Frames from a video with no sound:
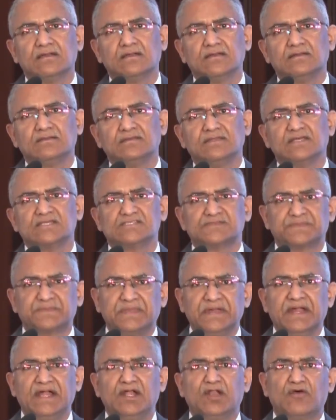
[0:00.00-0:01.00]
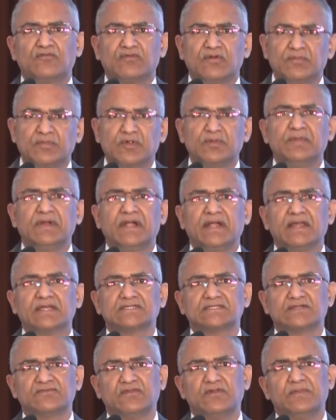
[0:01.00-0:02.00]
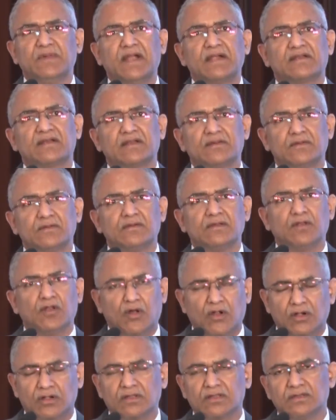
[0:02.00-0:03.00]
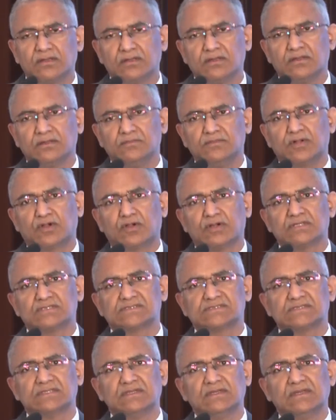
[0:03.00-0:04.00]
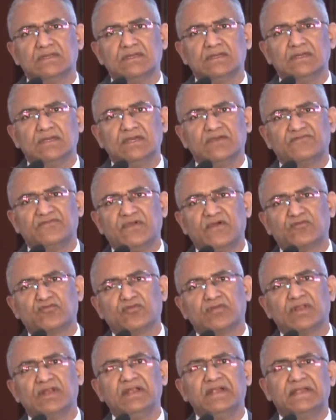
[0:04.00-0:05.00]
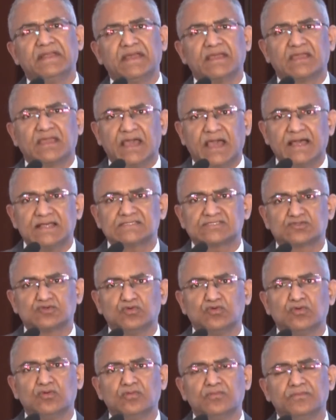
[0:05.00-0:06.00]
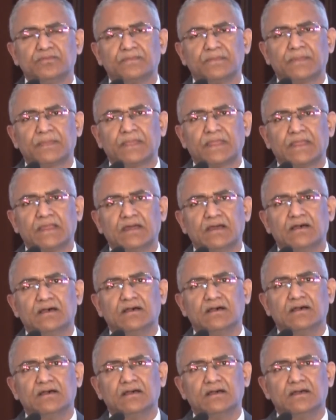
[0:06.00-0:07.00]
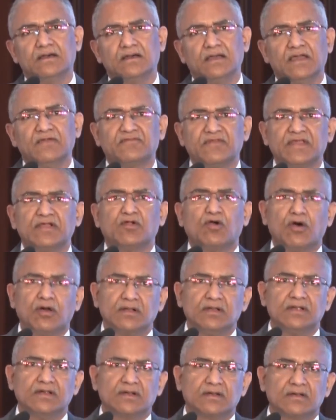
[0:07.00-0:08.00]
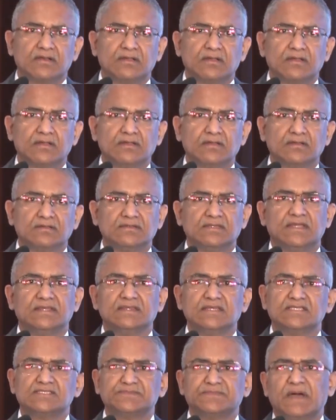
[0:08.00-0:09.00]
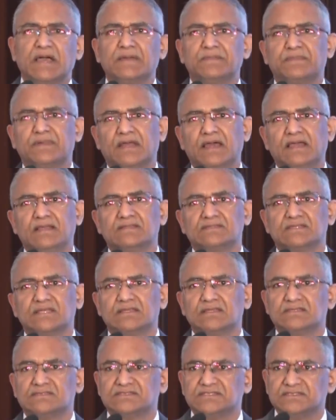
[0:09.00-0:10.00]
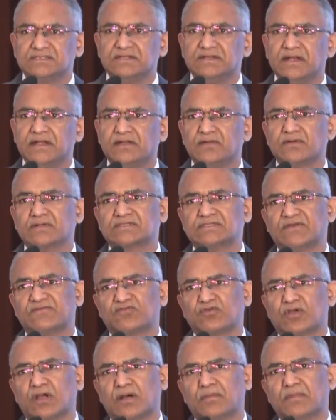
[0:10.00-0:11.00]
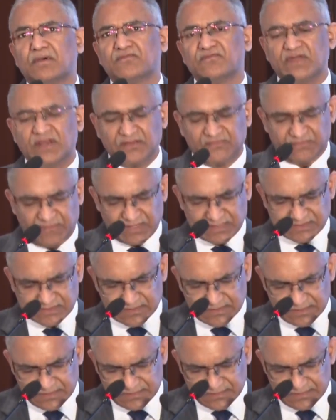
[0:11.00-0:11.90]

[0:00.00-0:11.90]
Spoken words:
the speed of implementation will matter a lot, because if you have to really take gas to every corner, then these pipelines and the CGD networks have to come up very fast.